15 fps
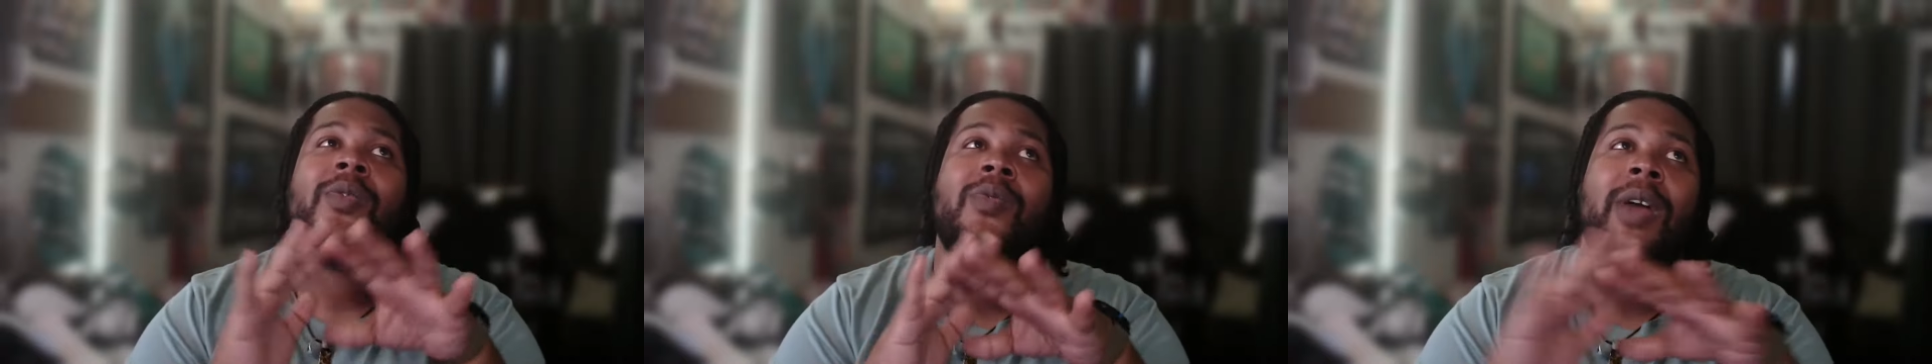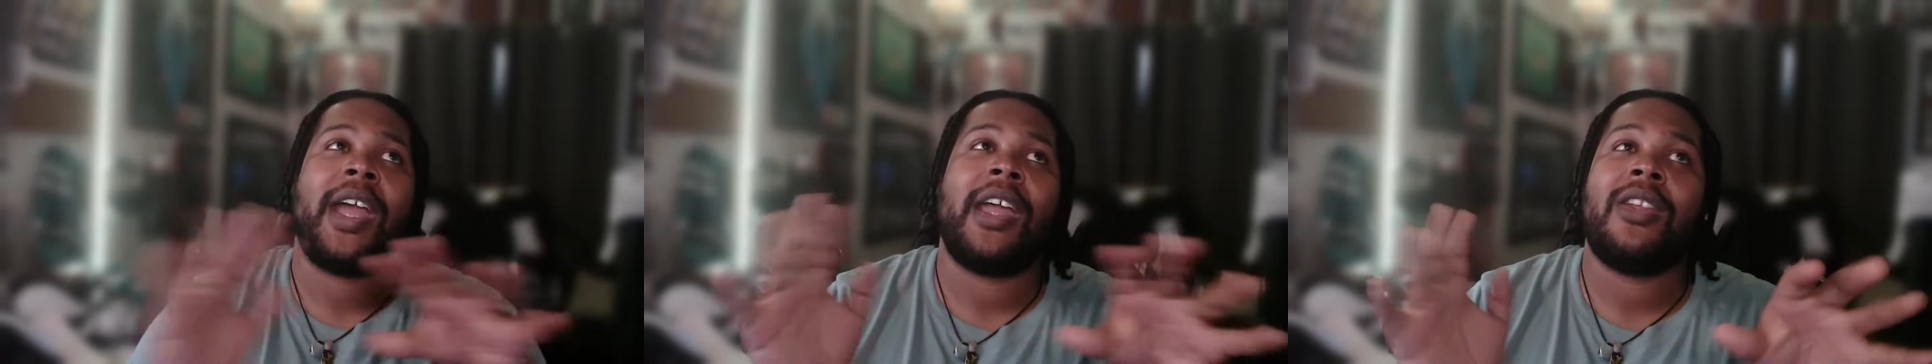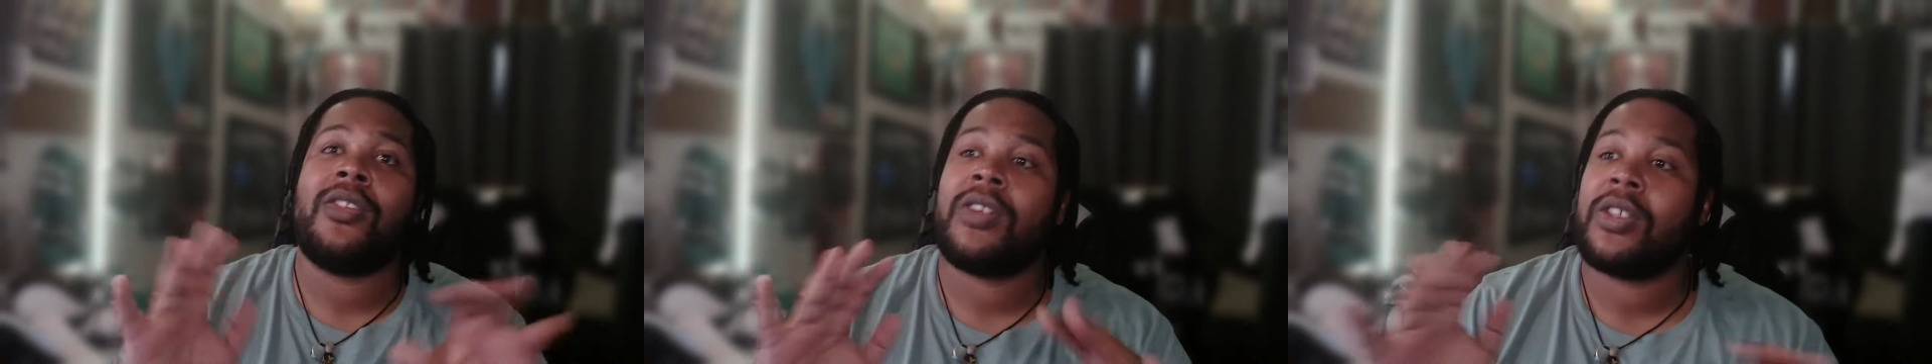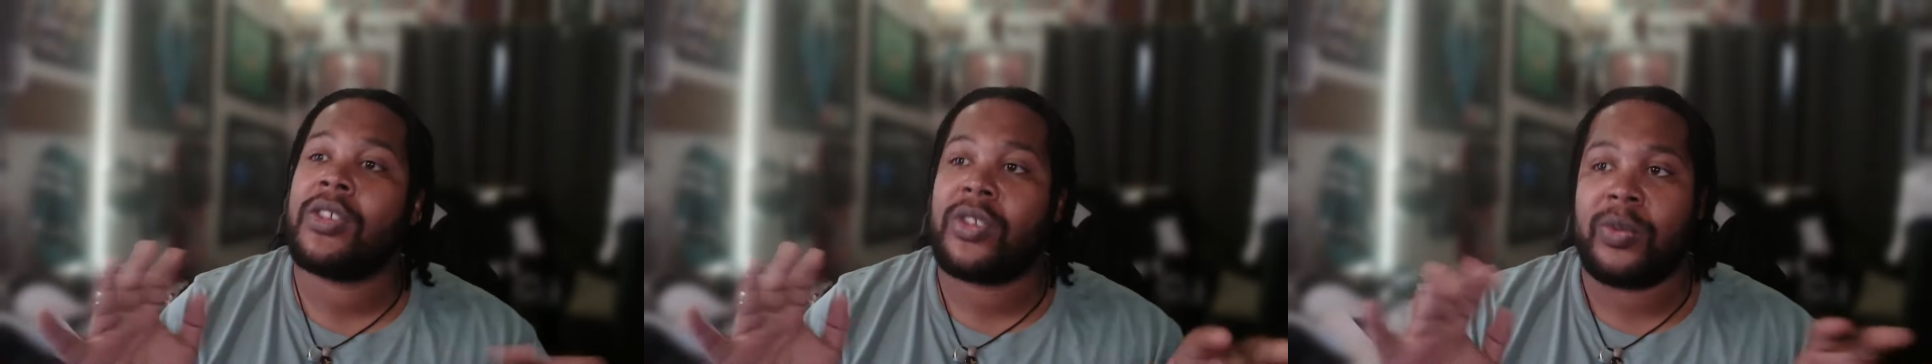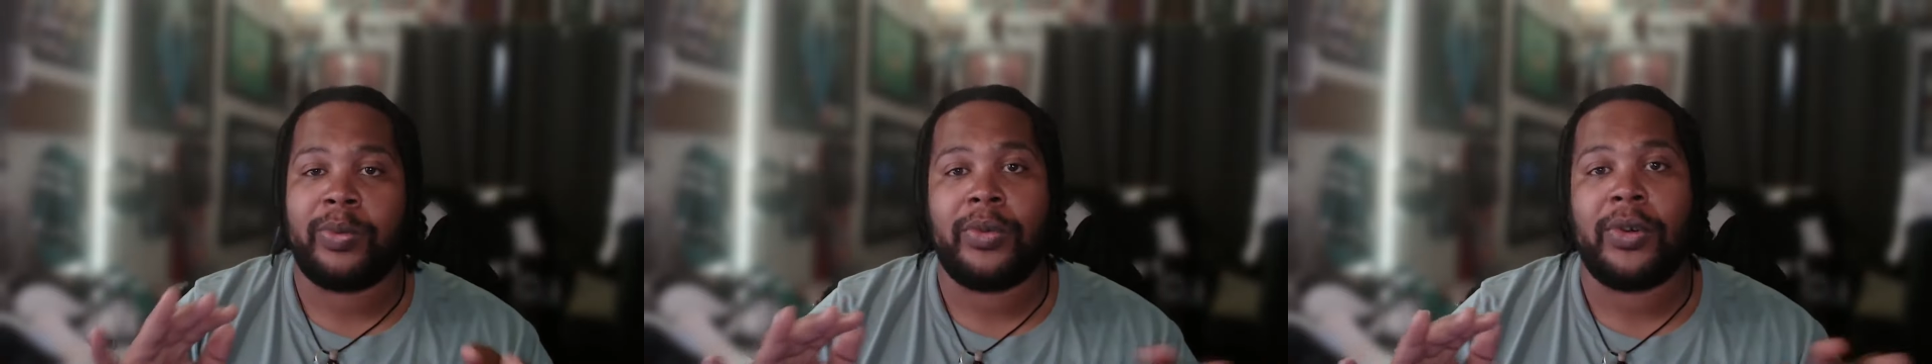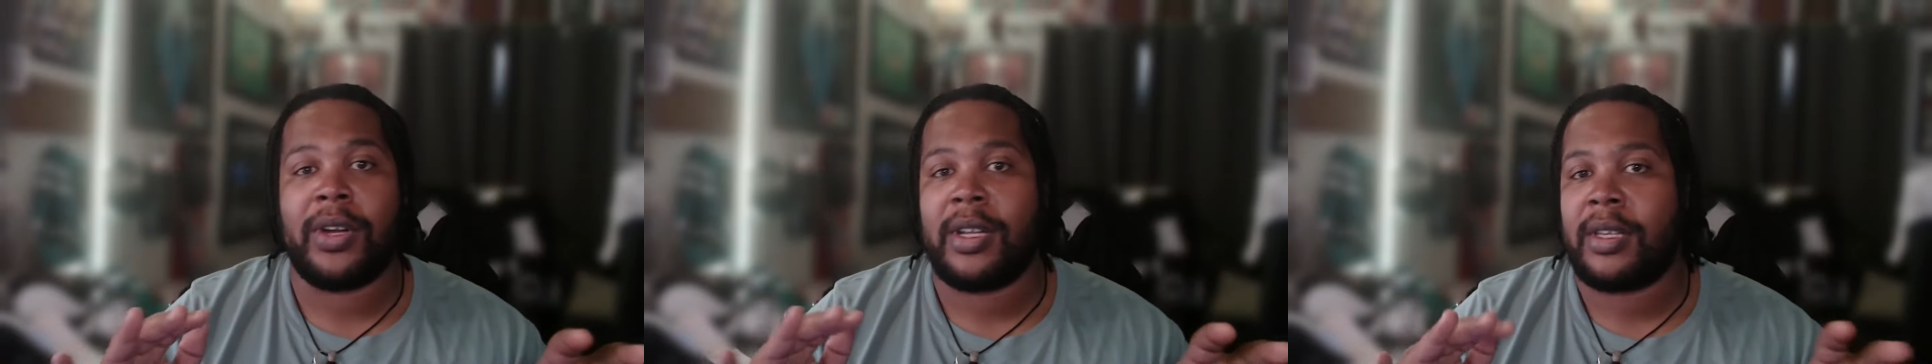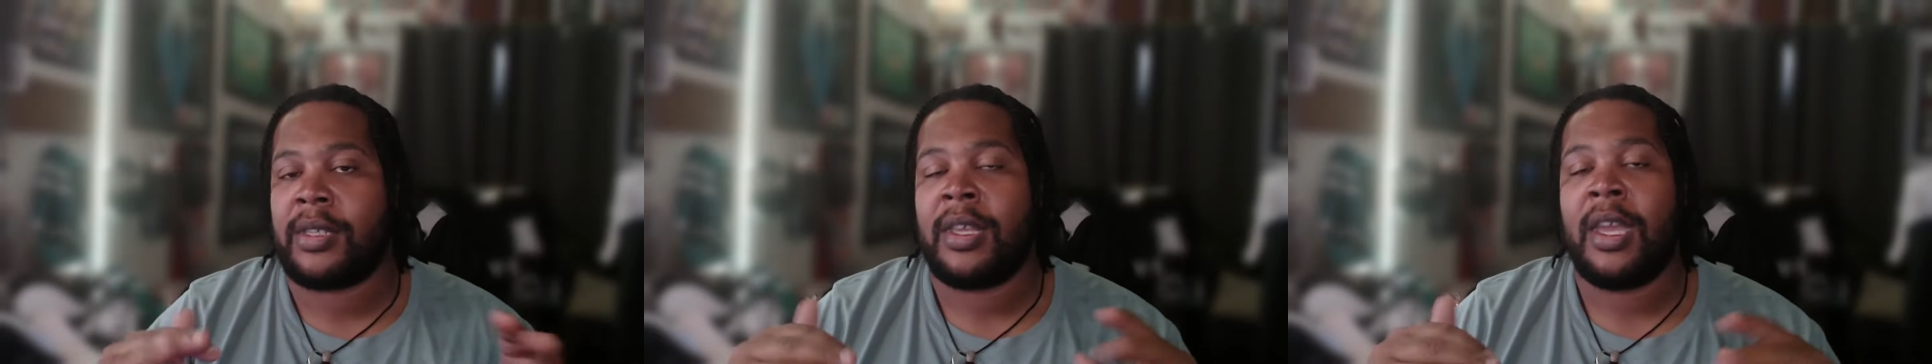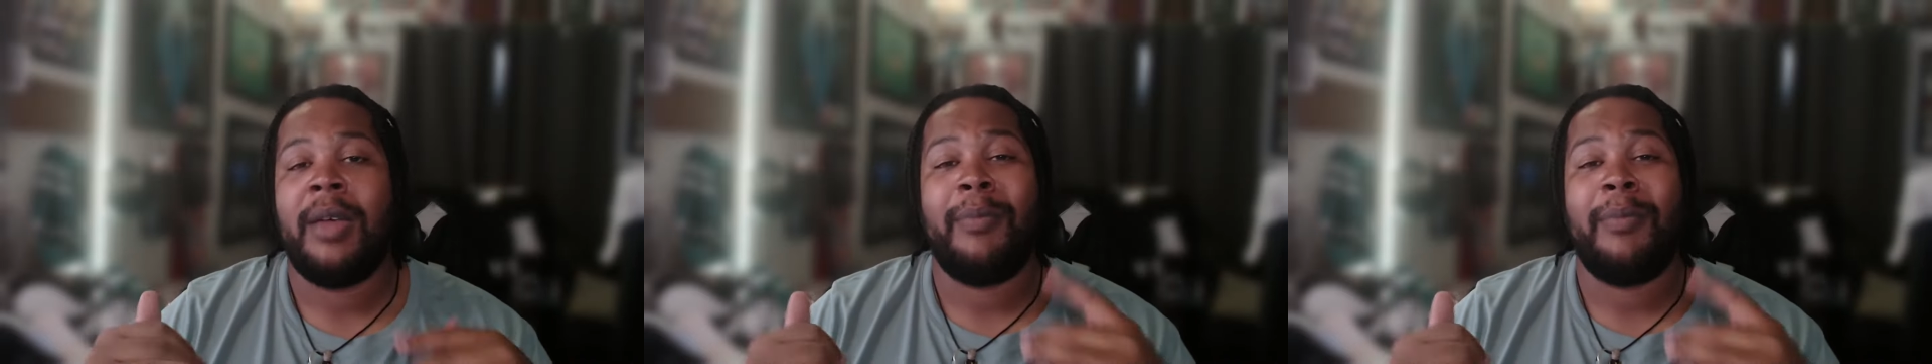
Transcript: way you can support us,